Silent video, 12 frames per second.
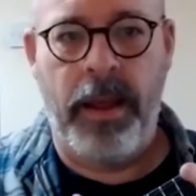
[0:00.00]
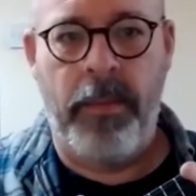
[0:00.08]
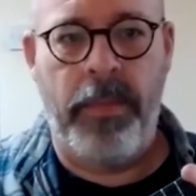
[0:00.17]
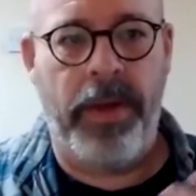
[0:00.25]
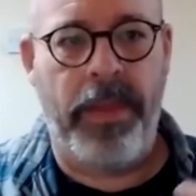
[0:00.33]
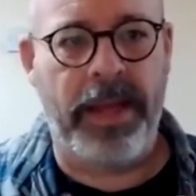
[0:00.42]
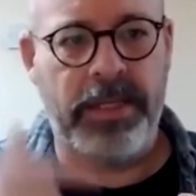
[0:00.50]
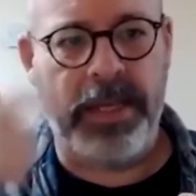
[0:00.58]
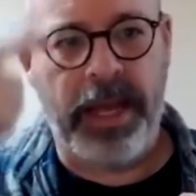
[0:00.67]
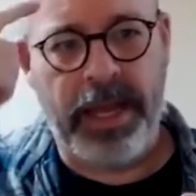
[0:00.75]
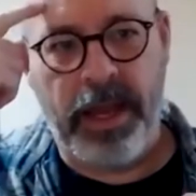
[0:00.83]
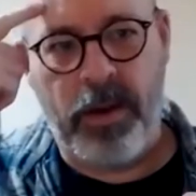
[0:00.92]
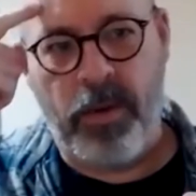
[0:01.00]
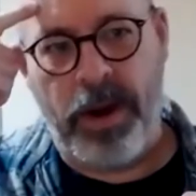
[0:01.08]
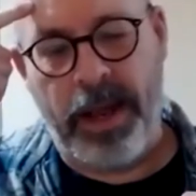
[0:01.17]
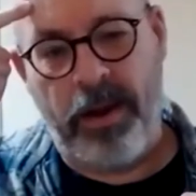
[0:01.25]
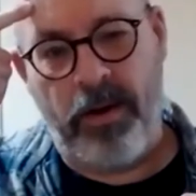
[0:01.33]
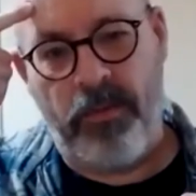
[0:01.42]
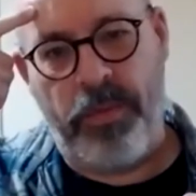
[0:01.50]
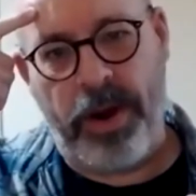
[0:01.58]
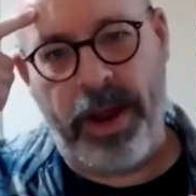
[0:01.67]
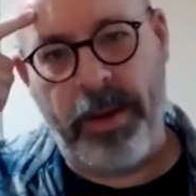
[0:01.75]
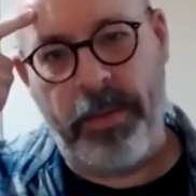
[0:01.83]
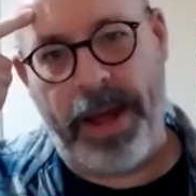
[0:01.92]
but that's taking quite a lot of
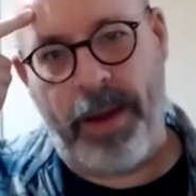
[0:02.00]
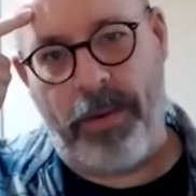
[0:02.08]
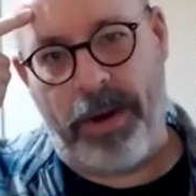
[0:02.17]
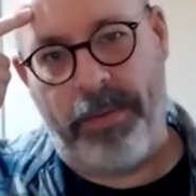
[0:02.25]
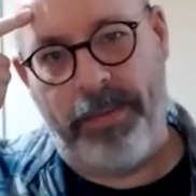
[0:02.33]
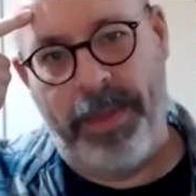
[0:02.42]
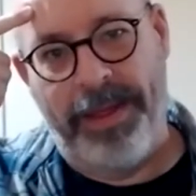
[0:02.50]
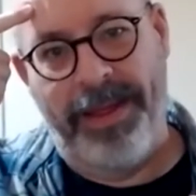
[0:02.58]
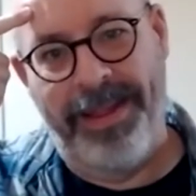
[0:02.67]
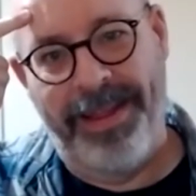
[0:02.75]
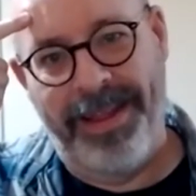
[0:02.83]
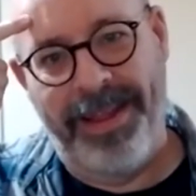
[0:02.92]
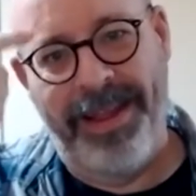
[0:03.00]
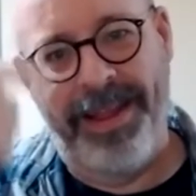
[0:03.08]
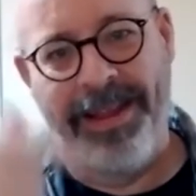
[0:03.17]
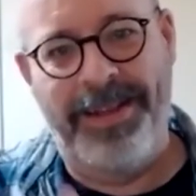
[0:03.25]
brain power to